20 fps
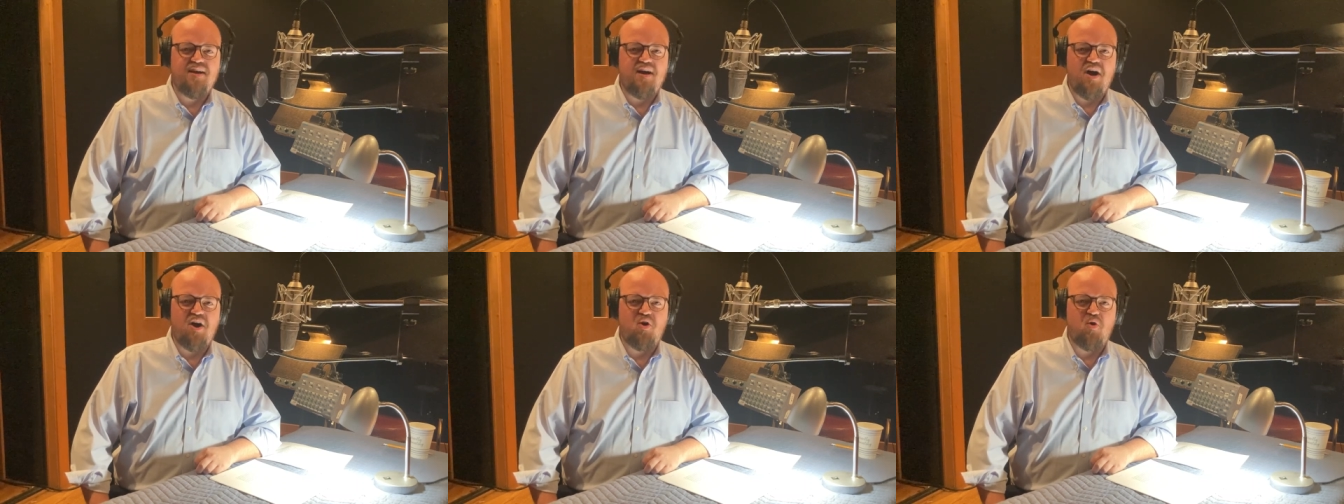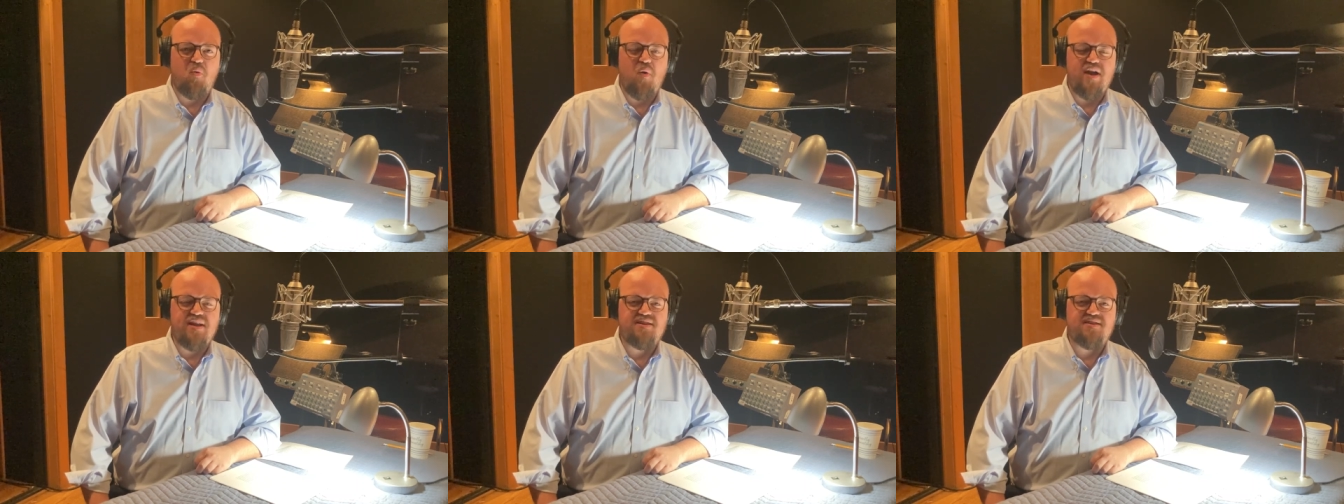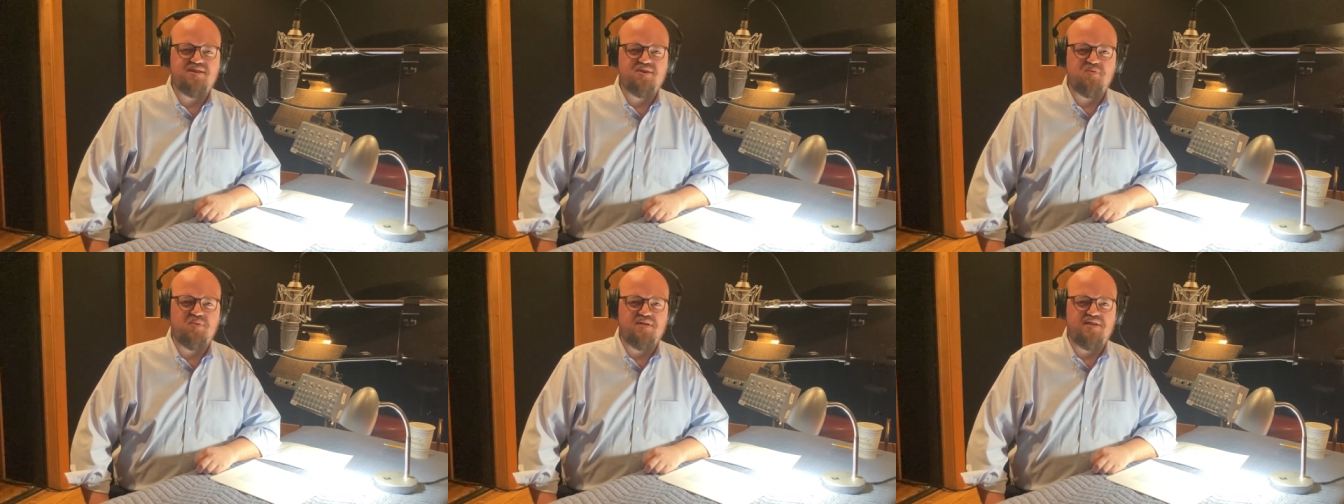
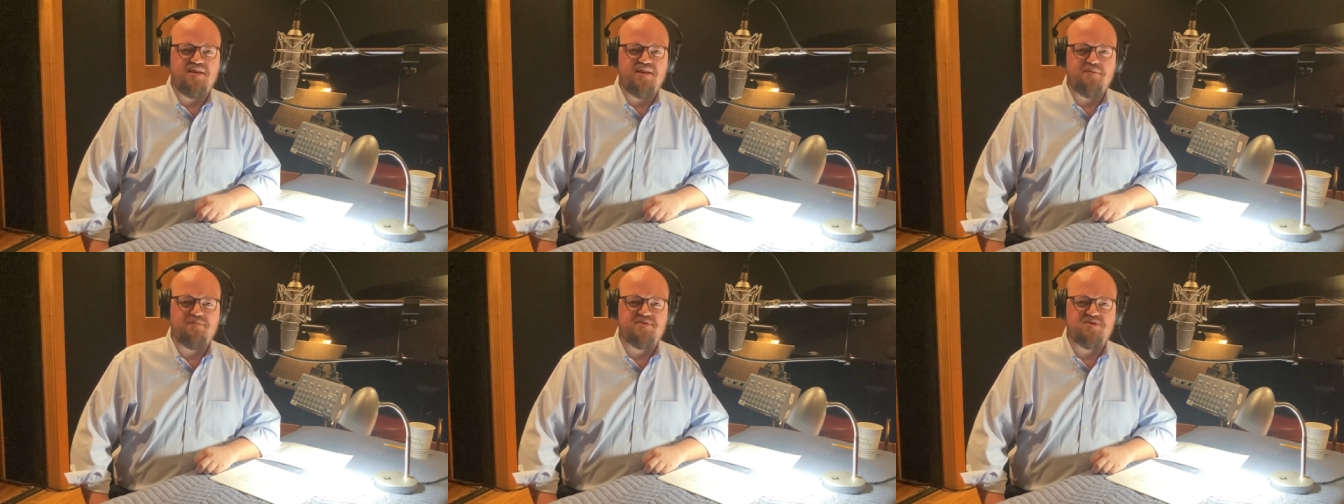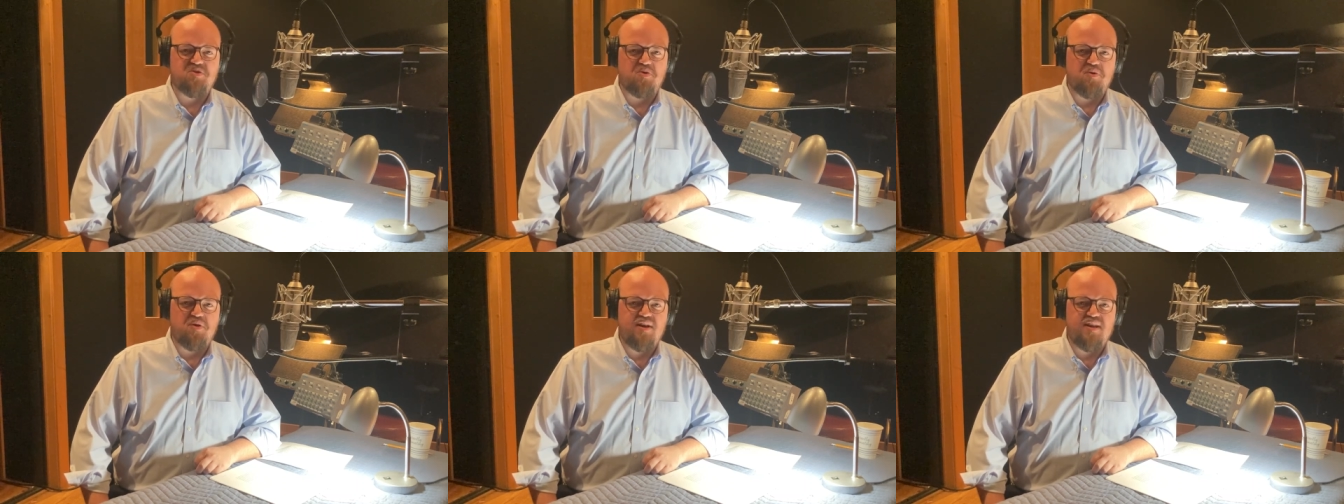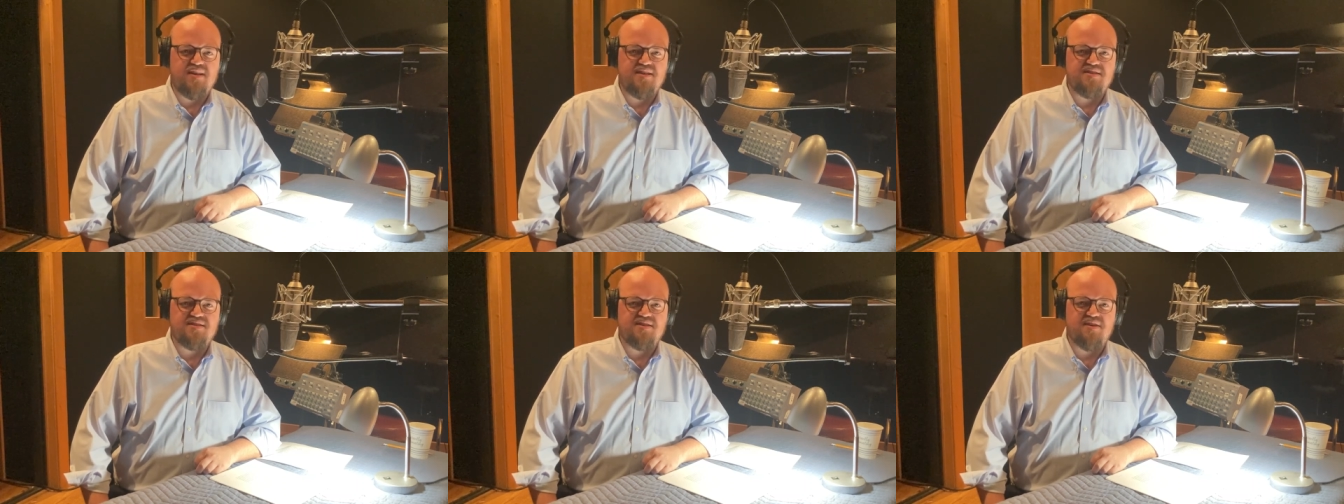acquainted with the
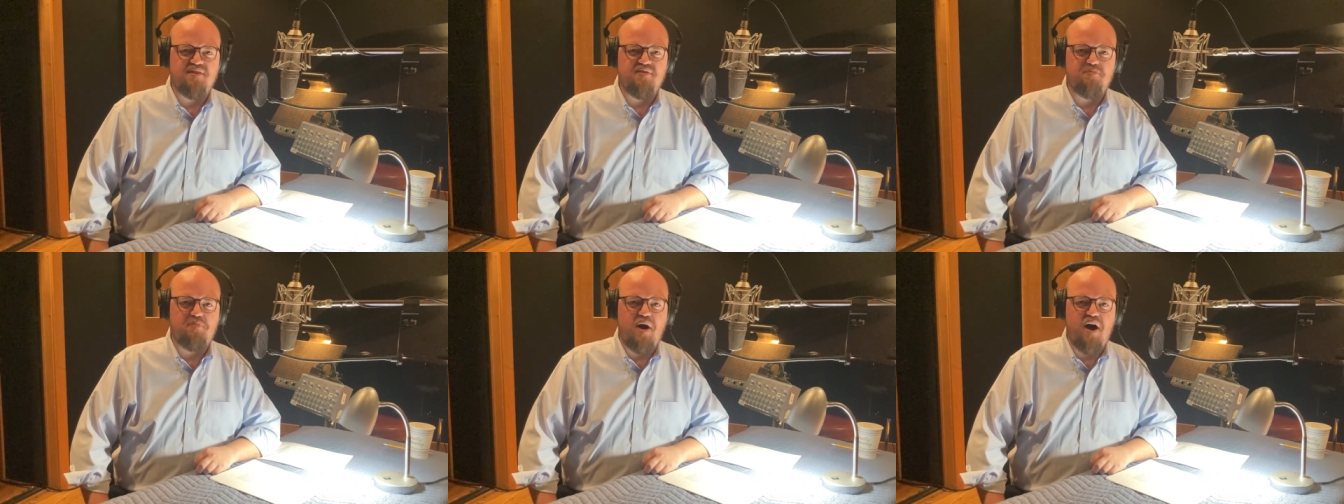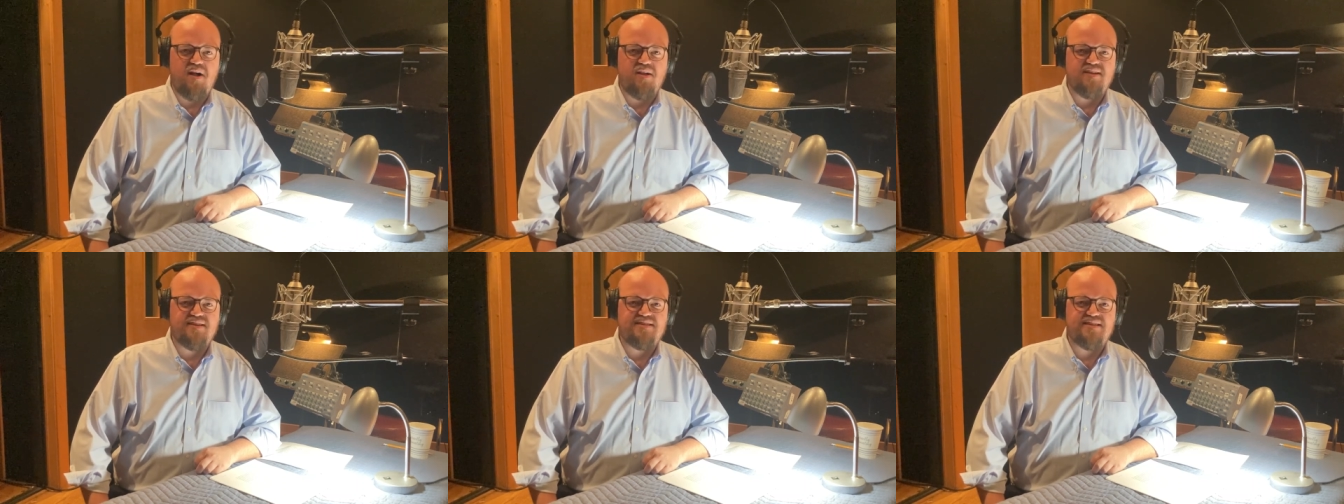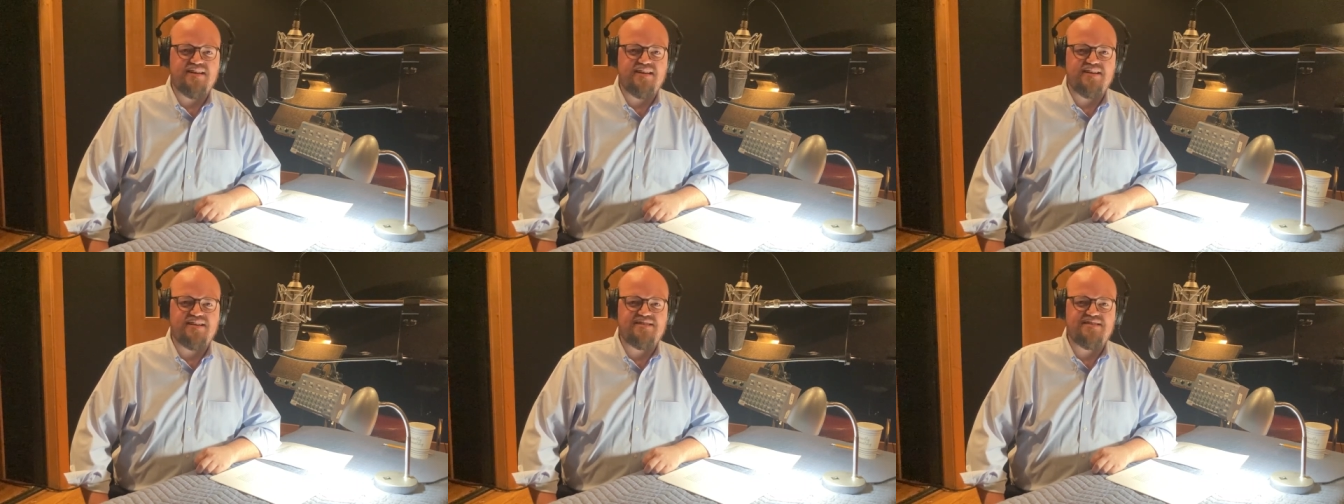absurdities of
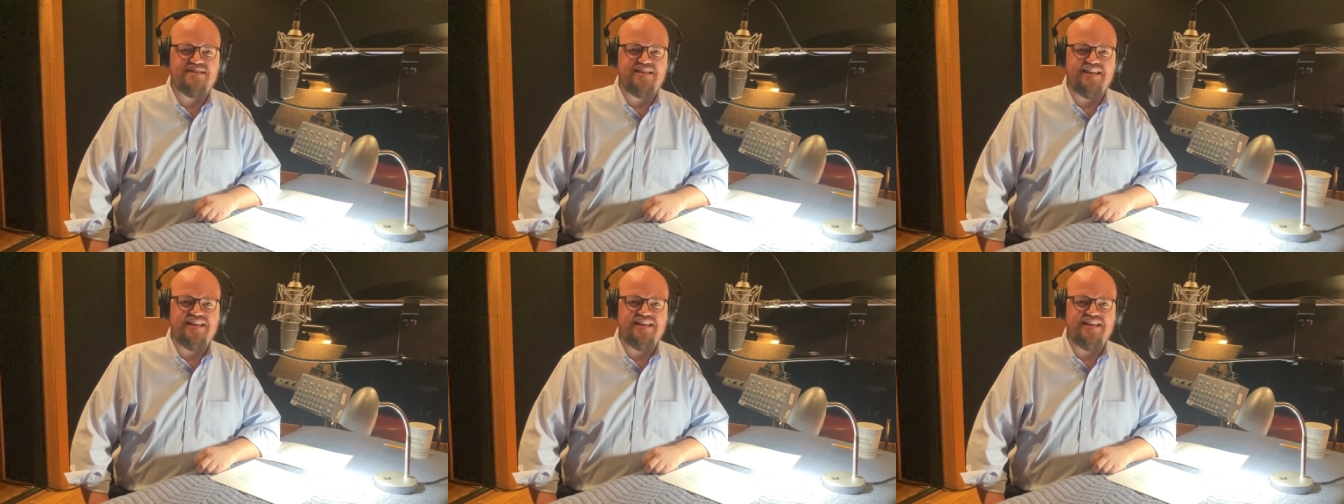politics.